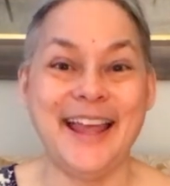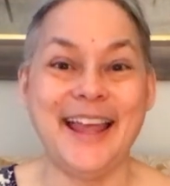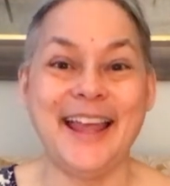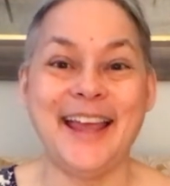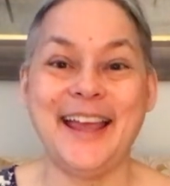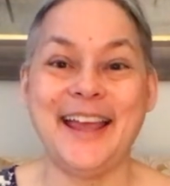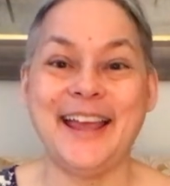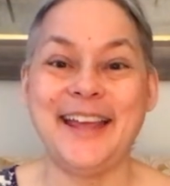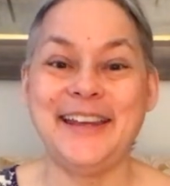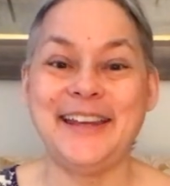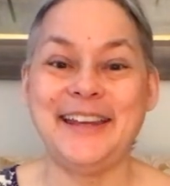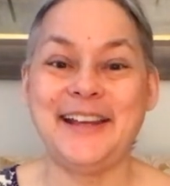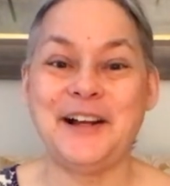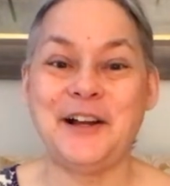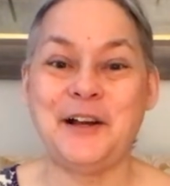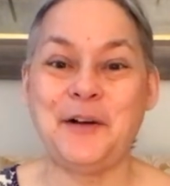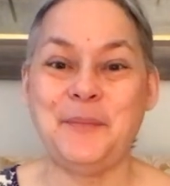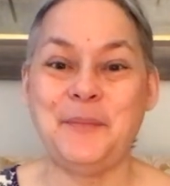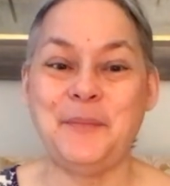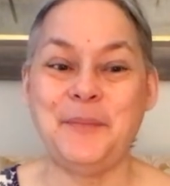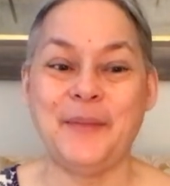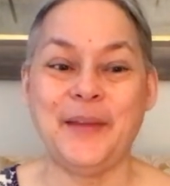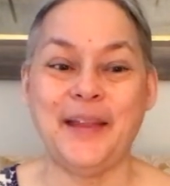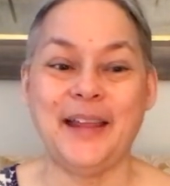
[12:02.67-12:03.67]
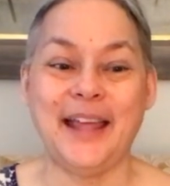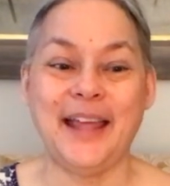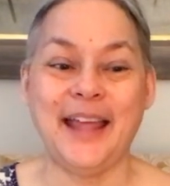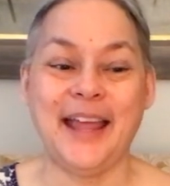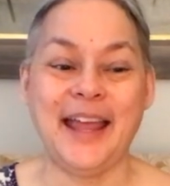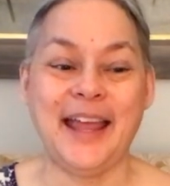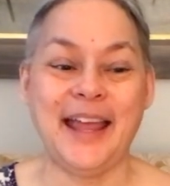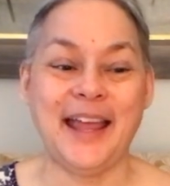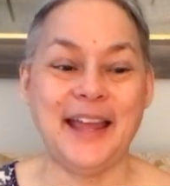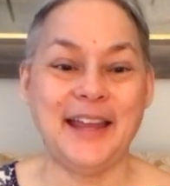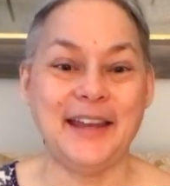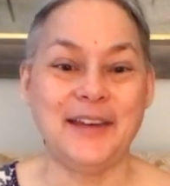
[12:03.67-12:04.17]
And
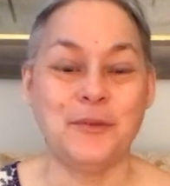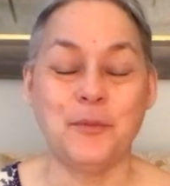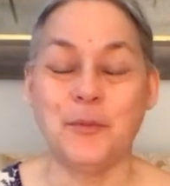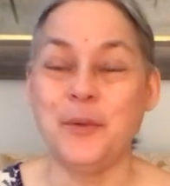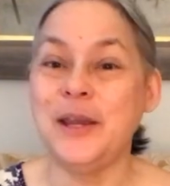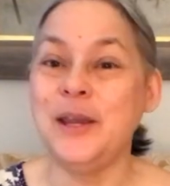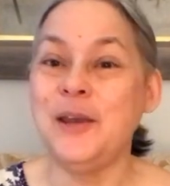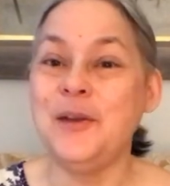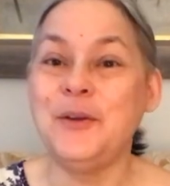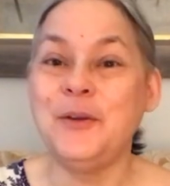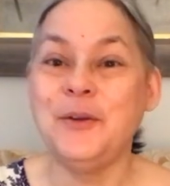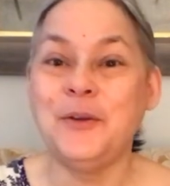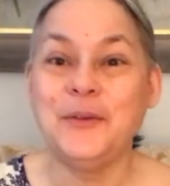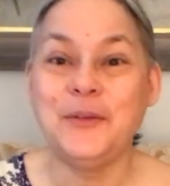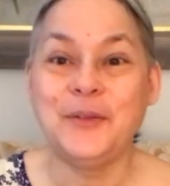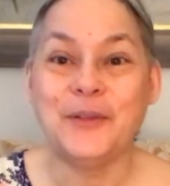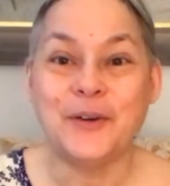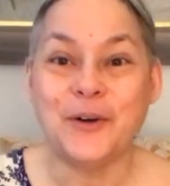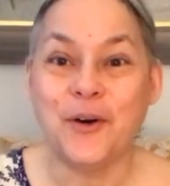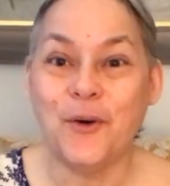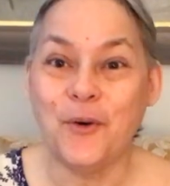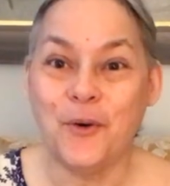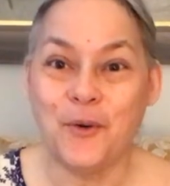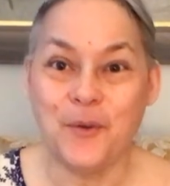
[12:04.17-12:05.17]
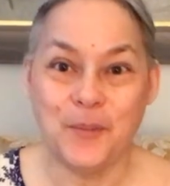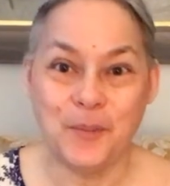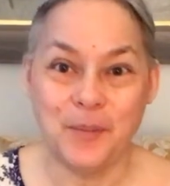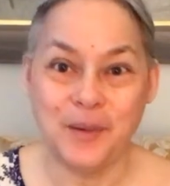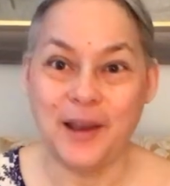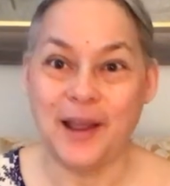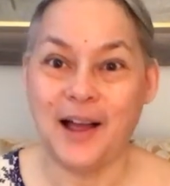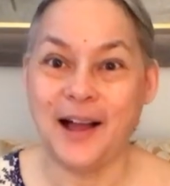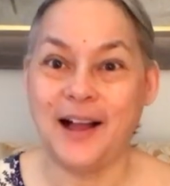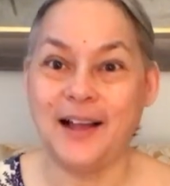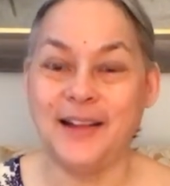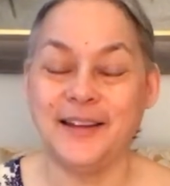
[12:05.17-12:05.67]
we knew the whole
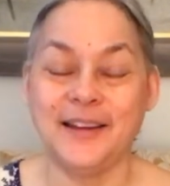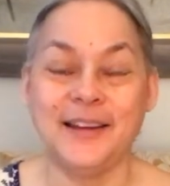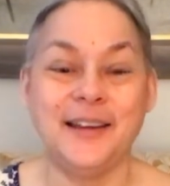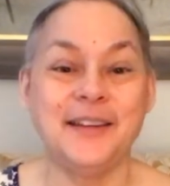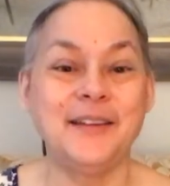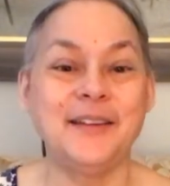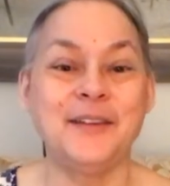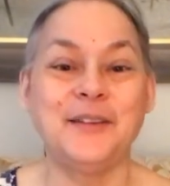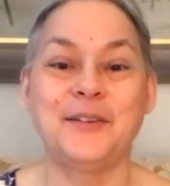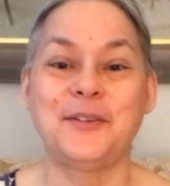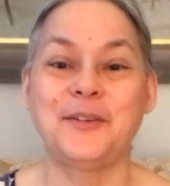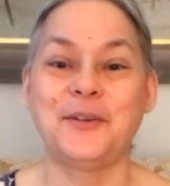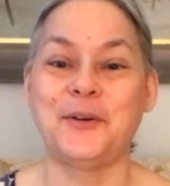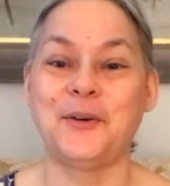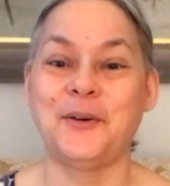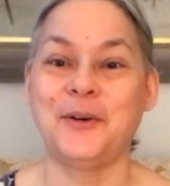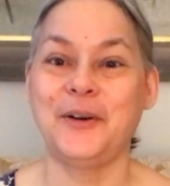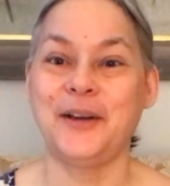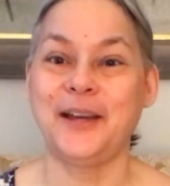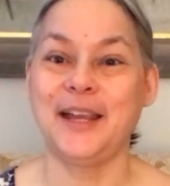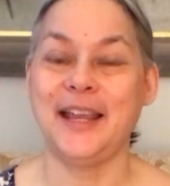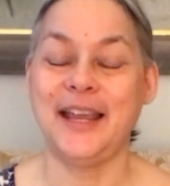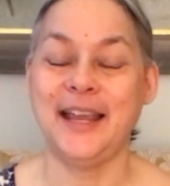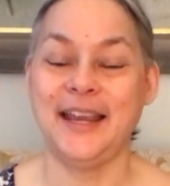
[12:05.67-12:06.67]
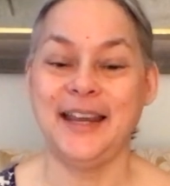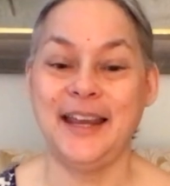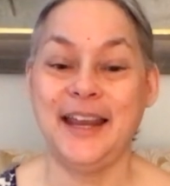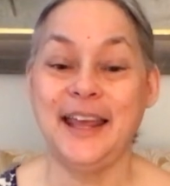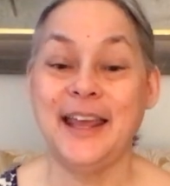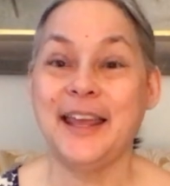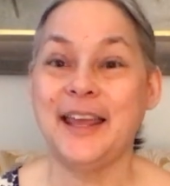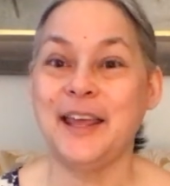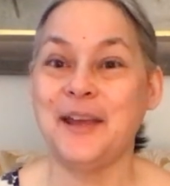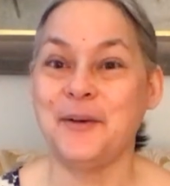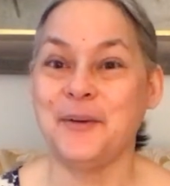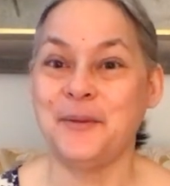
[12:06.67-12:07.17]
plot and the story, and
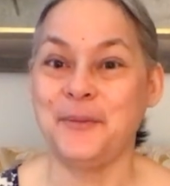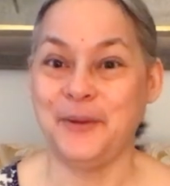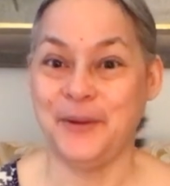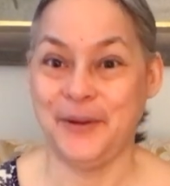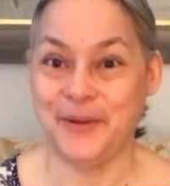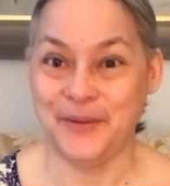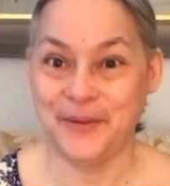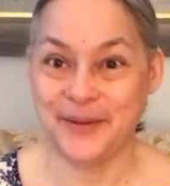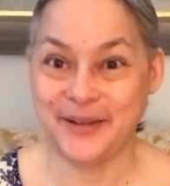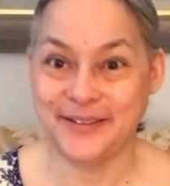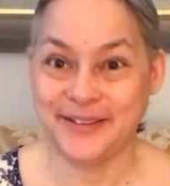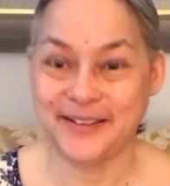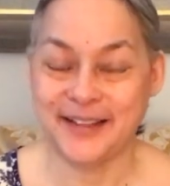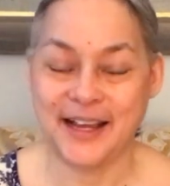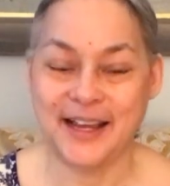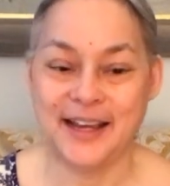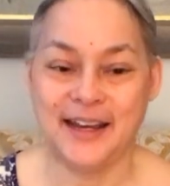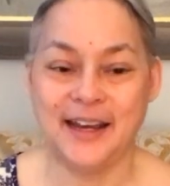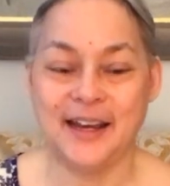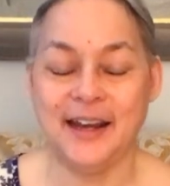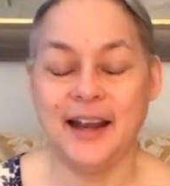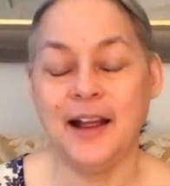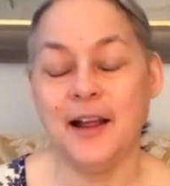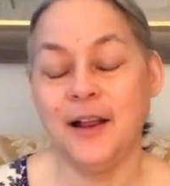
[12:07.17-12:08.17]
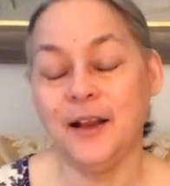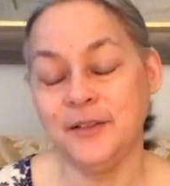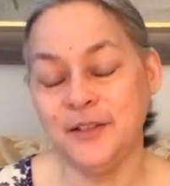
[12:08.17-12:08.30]
we were excited.